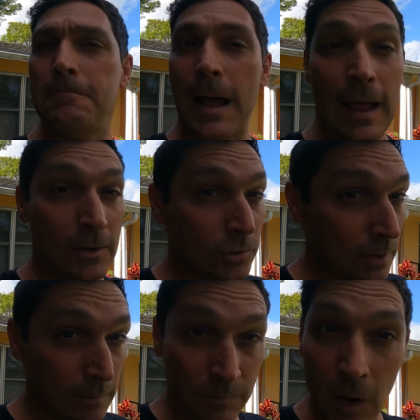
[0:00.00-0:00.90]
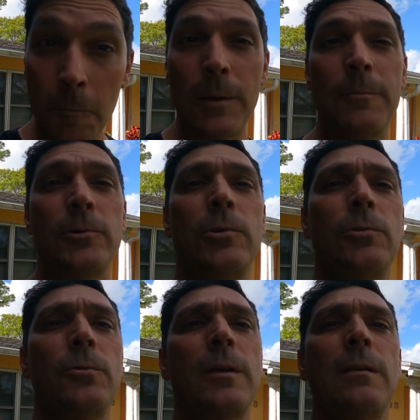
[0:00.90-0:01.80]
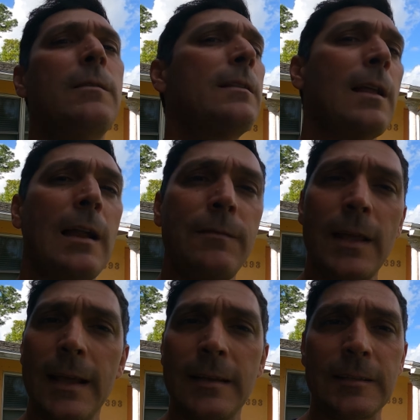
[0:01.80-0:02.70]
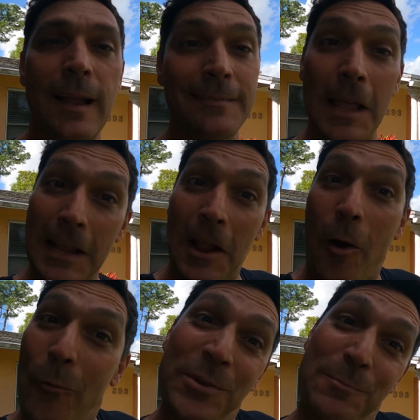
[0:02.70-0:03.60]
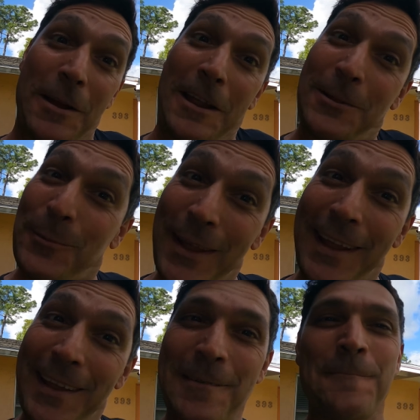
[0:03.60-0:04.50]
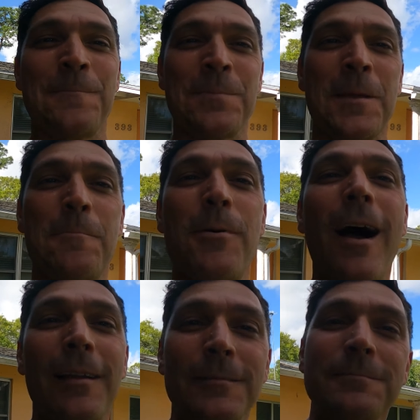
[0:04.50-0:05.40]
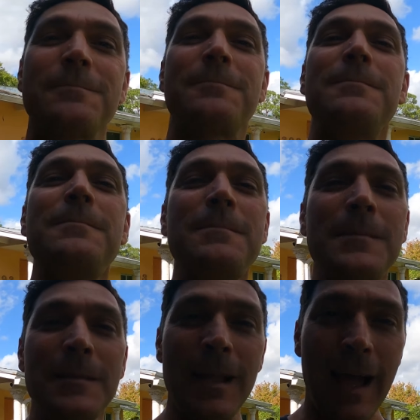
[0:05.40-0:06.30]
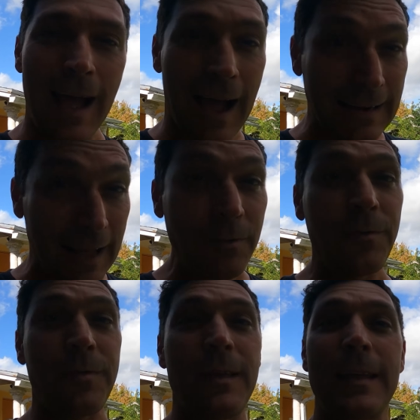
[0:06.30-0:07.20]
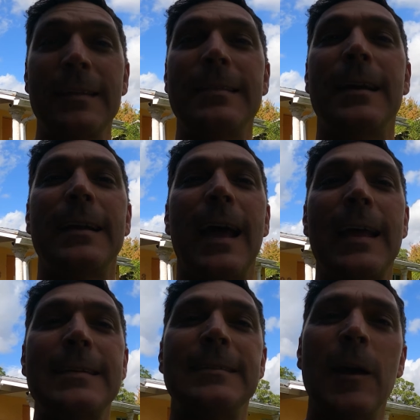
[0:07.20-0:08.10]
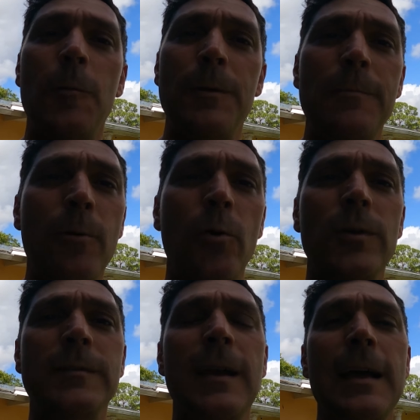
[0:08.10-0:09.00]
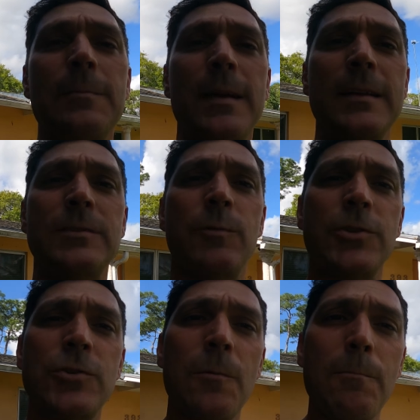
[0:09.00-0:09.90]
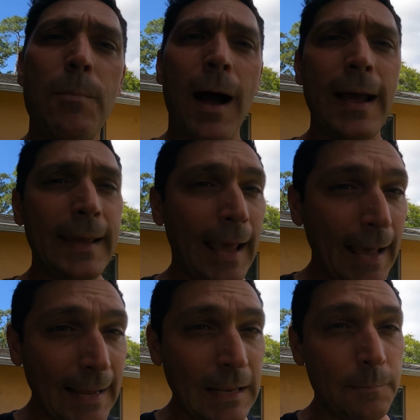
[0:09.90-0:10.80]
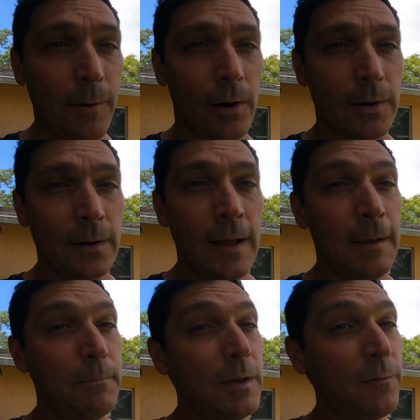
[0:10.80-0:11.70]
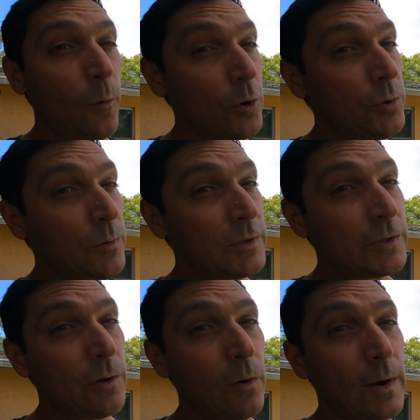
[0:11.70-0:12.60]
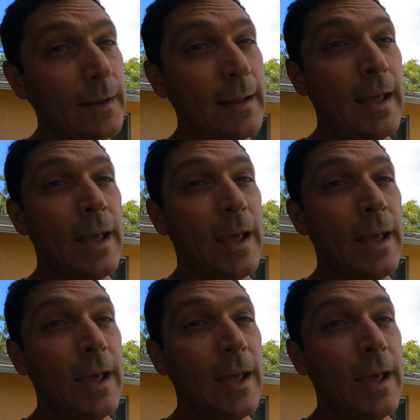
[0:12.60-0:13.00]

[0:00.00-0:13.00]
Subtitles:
I actually tell people to do it, and if they get stuck, they can always bring it to me. But another thing that I tell people all the time is, when you buy any part, before you install it,